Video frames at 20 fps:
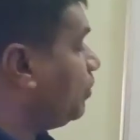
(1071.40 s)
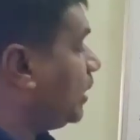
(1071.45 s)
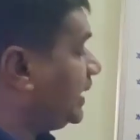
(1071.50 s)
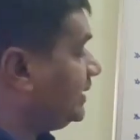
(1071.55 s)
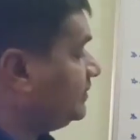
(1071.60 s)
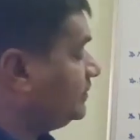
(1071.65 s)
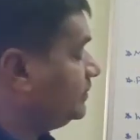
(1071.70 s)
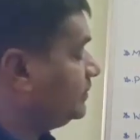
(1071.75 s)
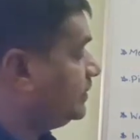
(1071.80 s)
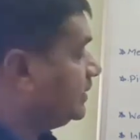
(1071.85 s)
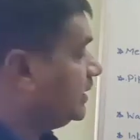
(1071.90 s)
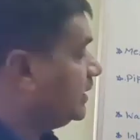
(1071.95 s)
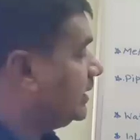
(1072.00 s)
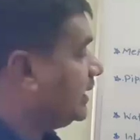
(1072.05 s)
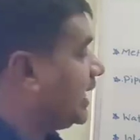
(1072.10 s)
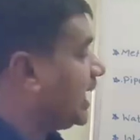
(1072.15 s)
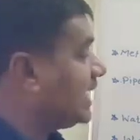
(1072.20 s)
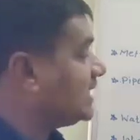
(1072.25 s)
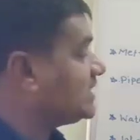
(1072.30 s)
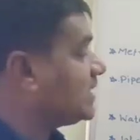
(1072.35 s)
1,
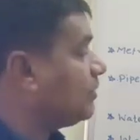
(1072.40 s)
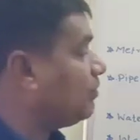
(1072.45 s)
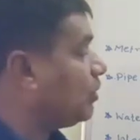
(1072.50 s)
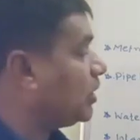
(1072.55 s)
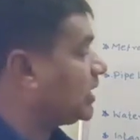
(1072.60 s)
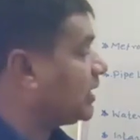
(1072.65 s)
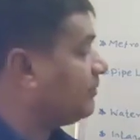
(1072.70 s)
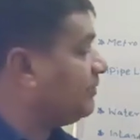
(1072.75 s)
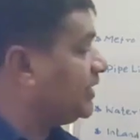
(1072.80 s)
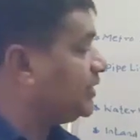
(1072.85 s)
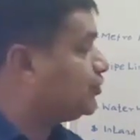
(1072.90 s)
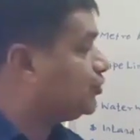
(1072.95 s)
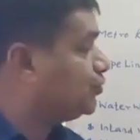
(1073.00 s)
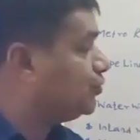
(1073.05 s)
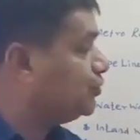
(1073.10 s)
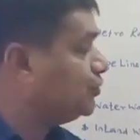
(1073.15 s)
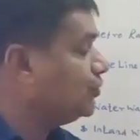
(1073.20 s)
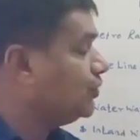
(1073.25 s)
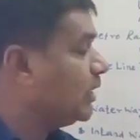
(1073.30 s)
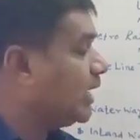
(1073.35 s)
National Waterway
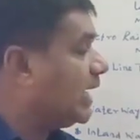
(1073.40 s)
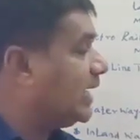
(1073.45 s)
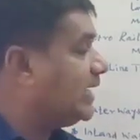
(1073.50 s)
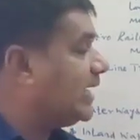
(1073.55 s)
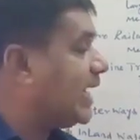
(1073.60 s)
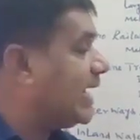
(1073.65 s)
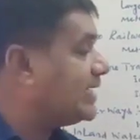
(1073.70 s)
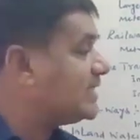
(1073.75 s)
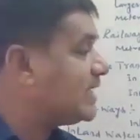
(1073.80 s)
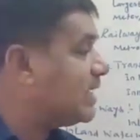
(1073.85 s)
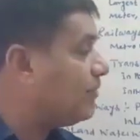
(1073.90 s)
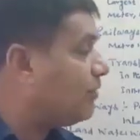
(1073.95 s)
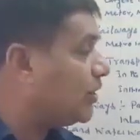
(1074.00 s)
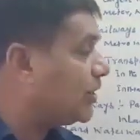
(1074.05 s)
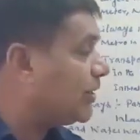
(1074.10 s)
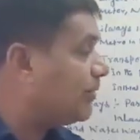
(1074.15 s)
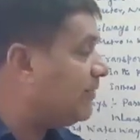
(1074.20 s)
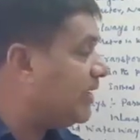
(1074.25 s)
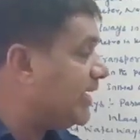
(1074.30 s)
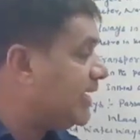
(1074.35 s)
2 and National
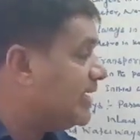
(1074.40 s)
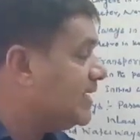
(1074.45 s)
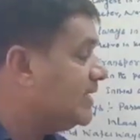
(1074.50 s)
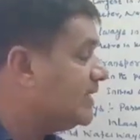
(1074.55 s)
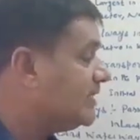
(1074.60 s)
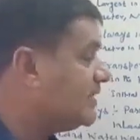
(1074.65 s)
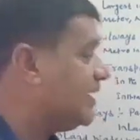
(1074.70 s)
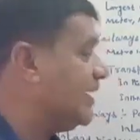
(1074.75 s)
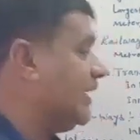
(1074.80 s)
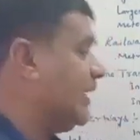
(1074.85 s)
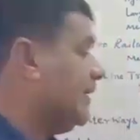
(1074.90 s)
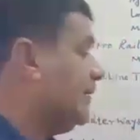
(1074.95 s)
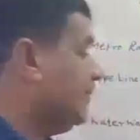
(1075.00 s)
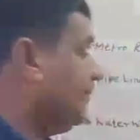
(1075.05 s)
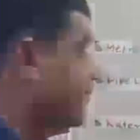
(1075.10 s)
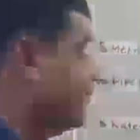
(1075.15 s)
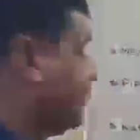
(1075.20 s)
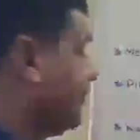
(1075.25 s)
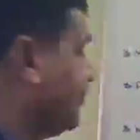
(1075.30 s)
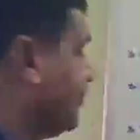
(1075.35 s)
Waterway
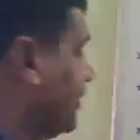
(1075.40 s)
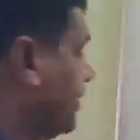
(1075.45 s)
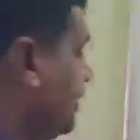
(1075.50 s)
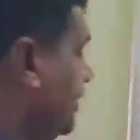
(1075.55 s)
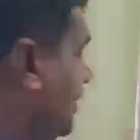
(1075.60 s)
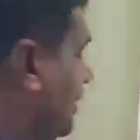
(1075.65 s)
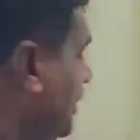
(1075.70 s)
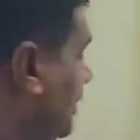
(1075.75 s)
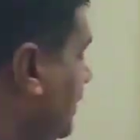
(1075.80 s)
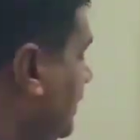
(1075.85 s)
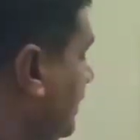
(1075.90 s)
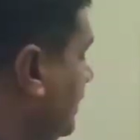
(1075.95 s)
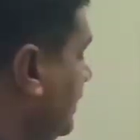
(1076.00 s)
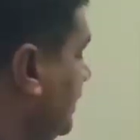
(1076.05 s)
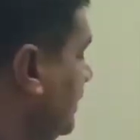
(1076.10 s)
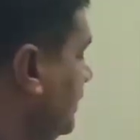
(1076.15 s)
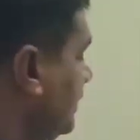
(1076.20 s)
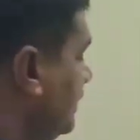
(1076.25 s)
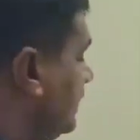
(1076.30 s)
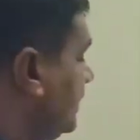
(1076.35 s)
3.
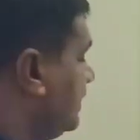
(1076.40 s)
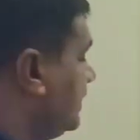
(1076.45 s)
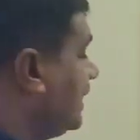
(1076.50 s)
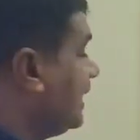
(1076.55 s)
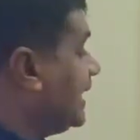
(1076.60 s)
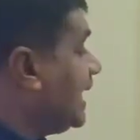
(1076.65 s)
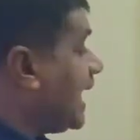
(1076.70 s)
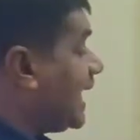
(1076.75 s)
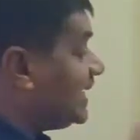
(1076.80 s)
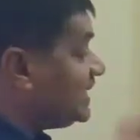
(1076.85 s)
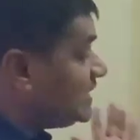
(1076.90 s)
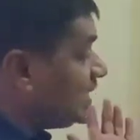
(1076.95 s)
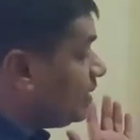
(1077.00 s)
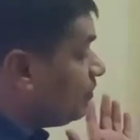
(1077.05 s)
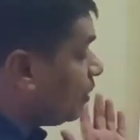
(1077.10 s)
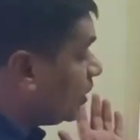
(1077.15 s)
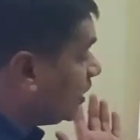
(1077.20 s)
The National